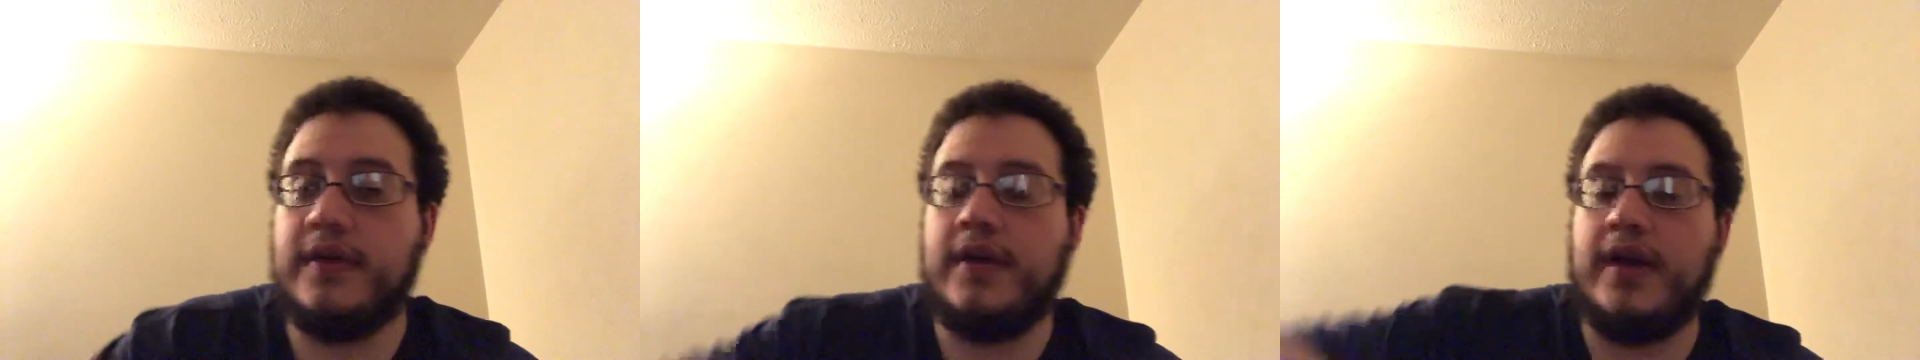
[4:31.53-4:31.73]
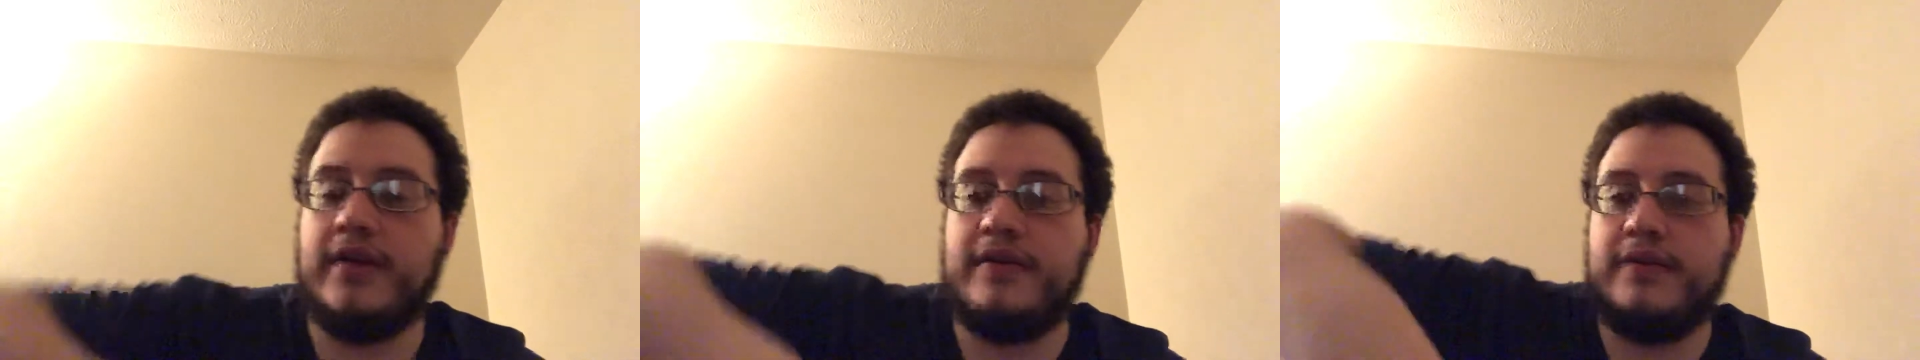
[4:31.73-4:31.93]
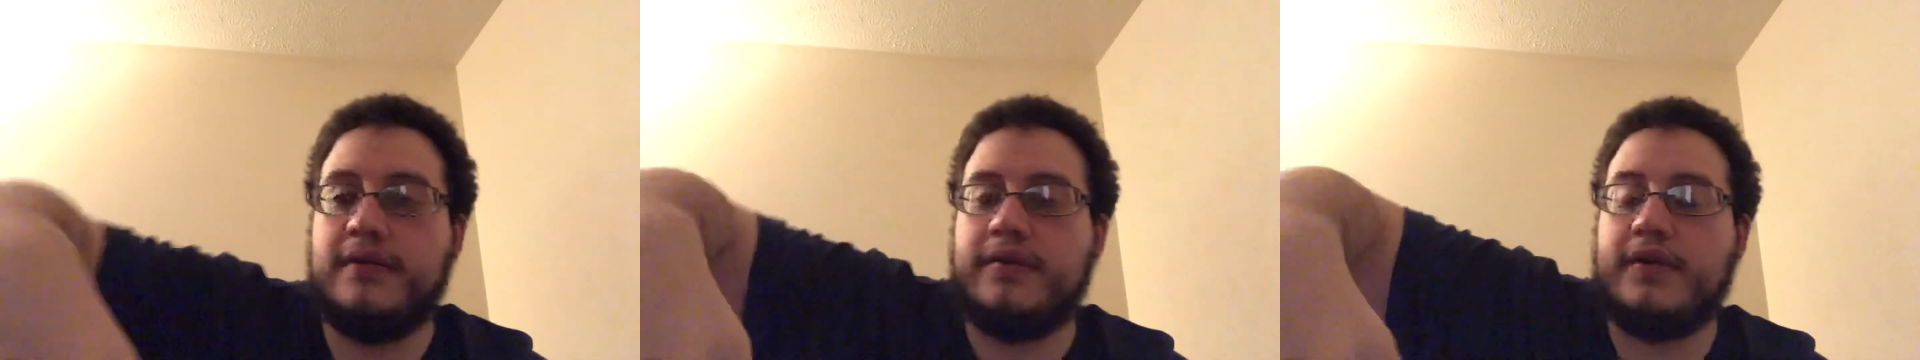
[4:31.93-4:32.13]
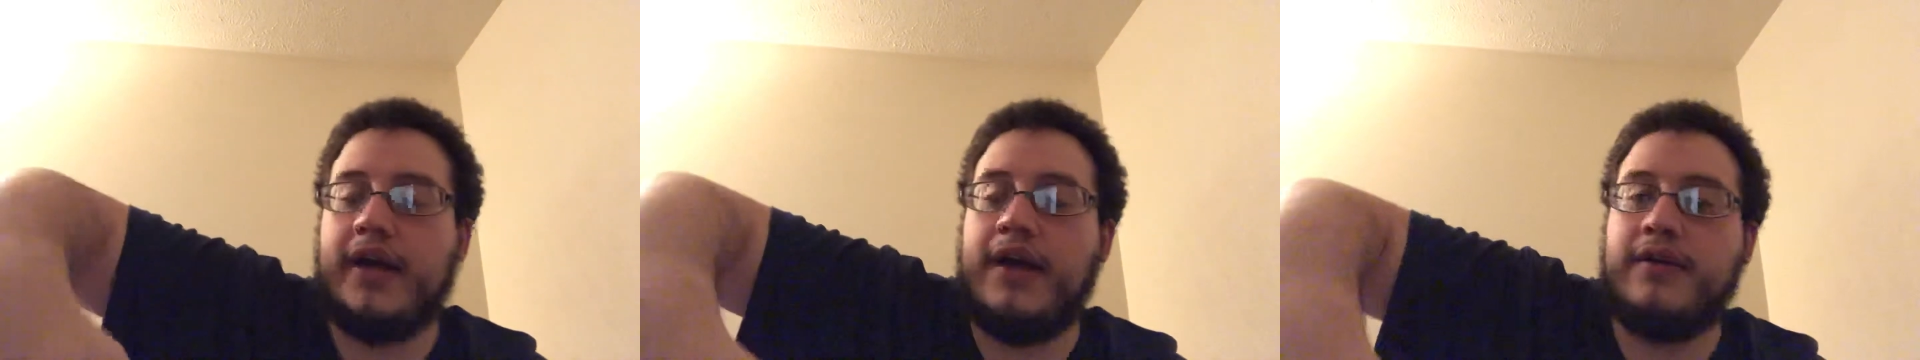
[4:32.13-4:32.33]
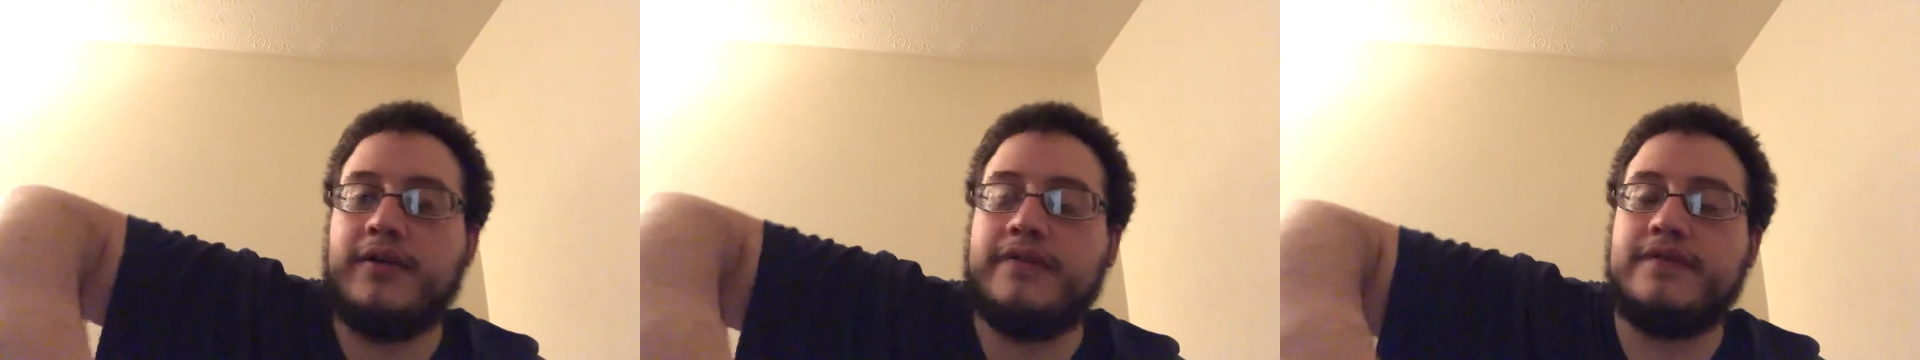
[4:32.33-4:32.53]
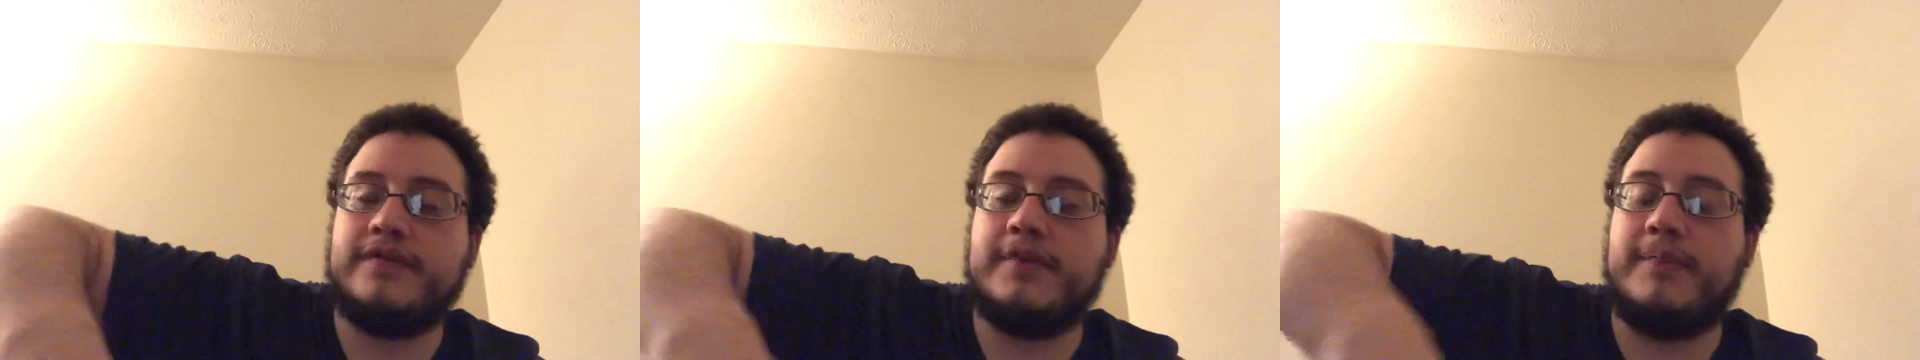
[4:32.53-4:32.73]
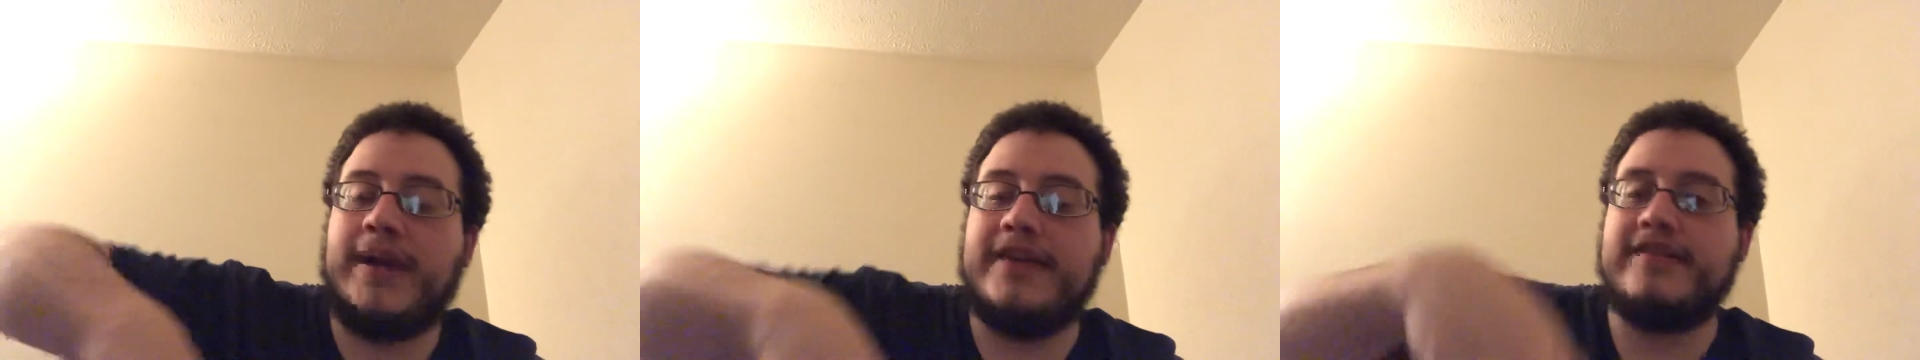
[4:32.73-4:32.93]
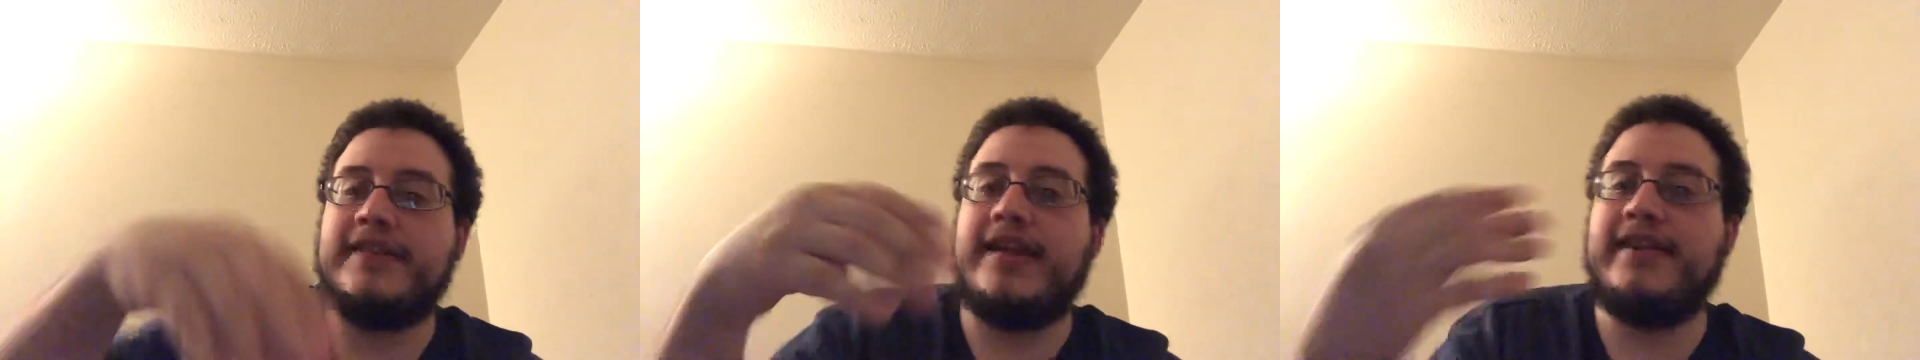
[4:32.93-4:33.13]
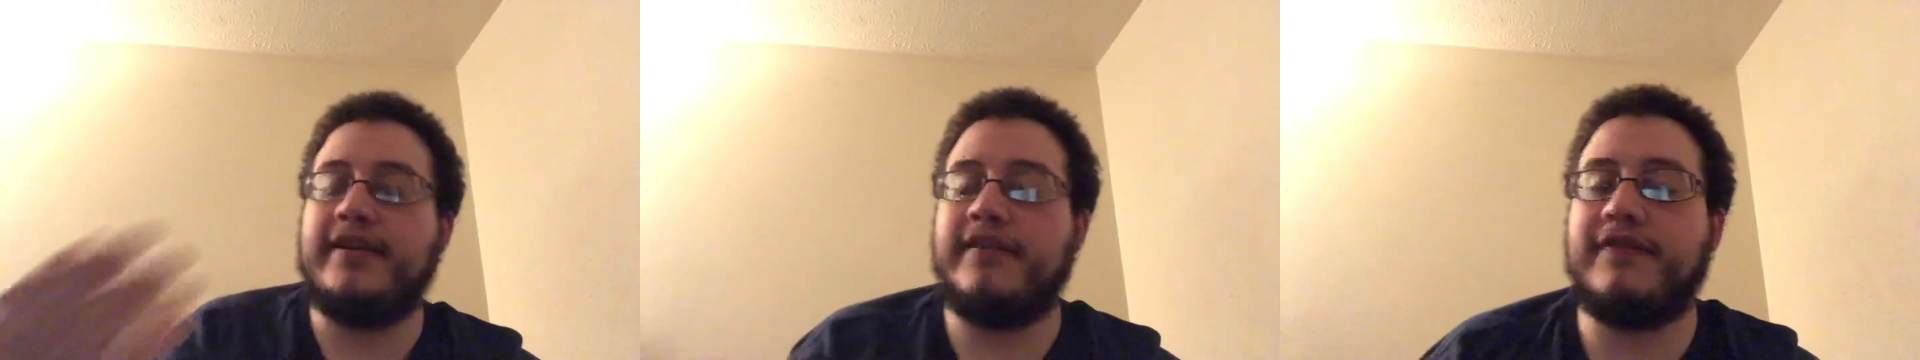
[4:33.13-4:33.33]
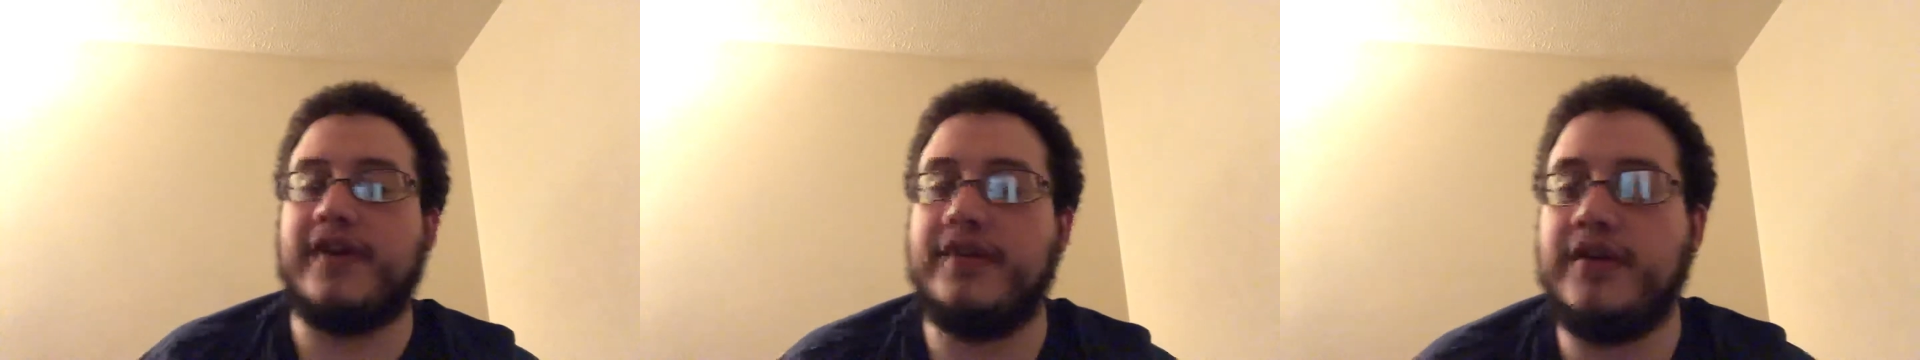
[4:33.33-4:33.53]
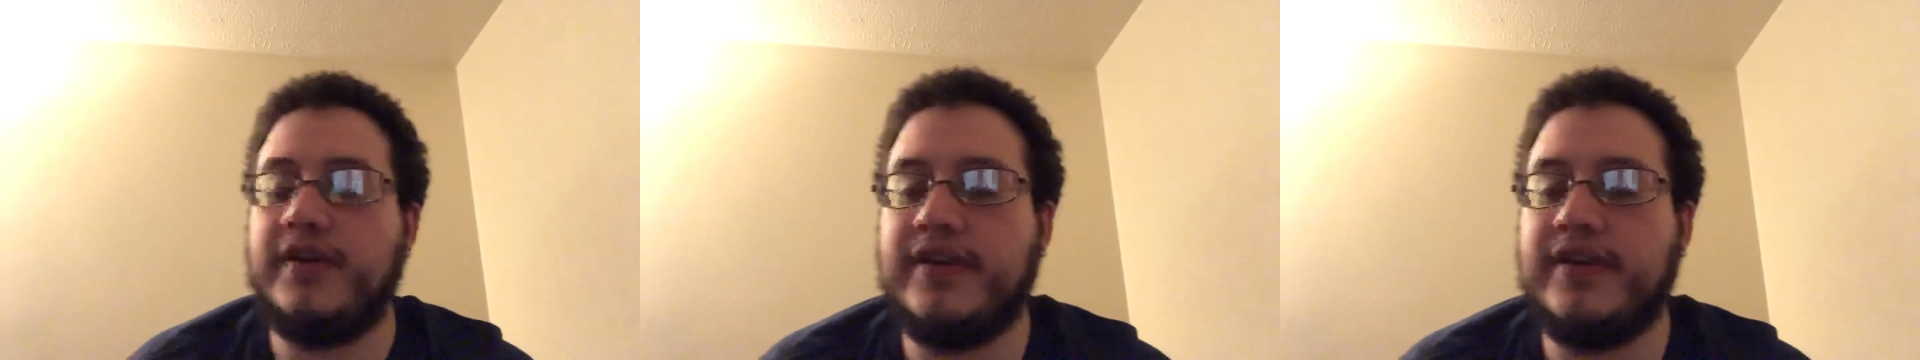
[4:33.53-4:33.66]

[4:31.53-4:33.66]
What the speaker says: how I don't know if somebody's standing in front of you,